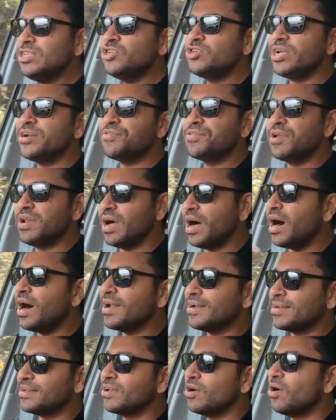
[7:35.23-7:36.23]
general
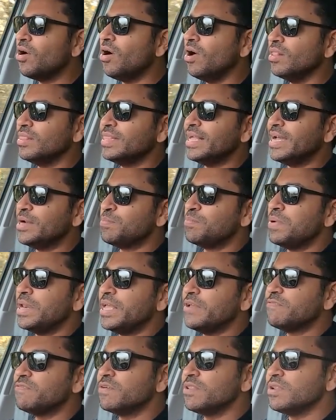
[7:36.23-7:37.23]
aren't all that
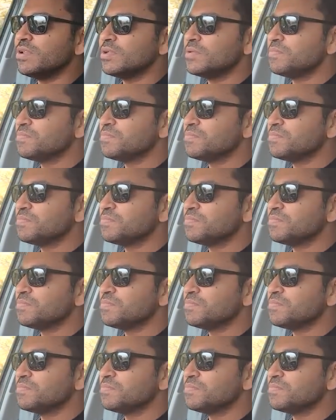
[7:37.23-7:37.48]
playful.